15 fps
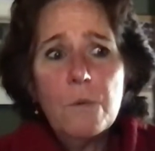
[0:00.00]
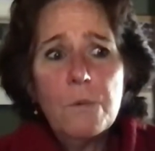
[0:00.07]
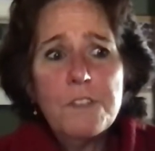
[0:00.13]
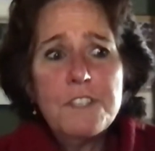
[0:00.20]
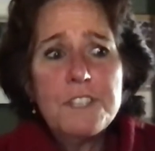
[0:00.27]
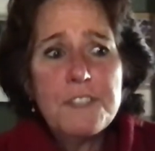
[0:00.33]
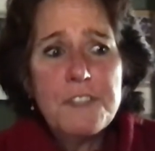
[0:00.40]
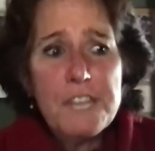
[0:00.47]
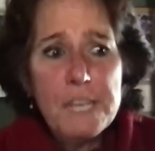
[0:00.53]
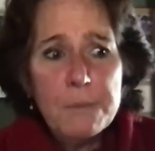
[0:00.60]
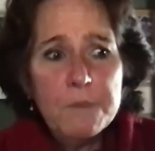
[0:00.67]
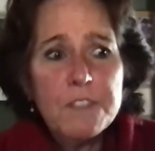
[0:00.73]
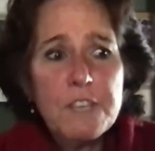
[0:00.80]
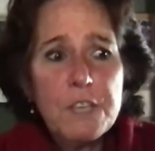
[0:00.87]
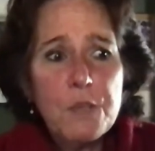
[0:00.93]
with
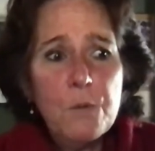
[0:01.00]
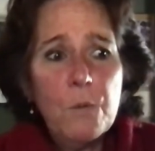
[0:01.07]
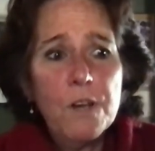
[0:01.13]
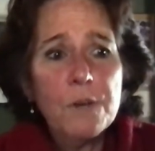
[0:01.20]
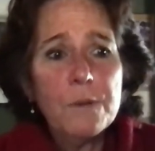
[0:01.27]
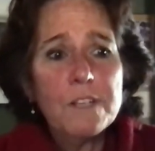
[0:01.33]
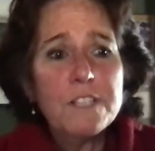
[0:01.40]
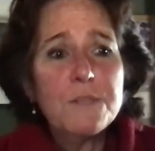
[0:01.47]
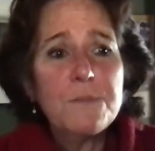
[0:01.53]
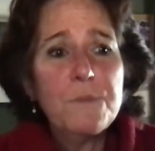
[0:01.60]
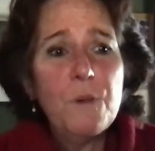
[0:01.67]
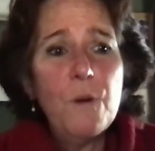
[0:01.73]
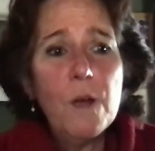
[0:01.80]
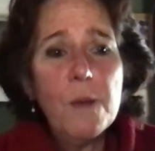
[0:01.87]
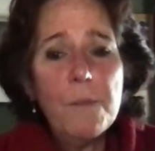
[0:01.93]
themes that you want to
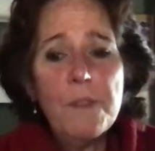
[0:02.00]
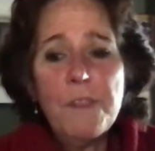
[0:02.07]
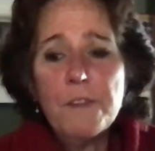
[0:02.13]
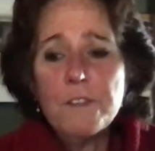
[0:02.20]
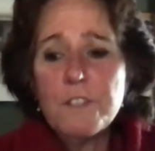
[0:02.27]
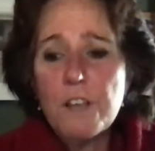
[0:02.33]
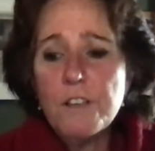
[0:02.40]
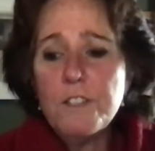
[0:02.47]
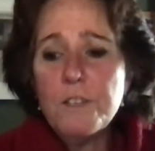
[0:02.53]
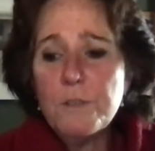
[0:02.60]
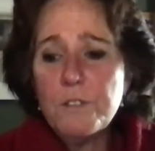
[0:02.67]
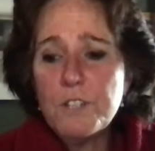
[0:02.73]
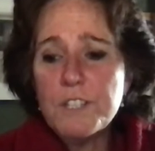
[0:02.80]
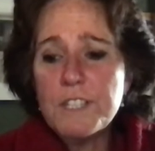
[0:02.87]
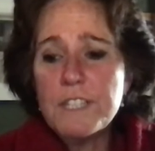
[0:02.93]
explore, but there's also
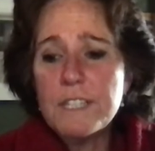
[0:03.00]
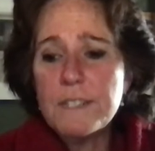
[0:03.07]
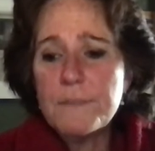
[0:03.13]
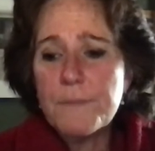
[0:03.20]
just this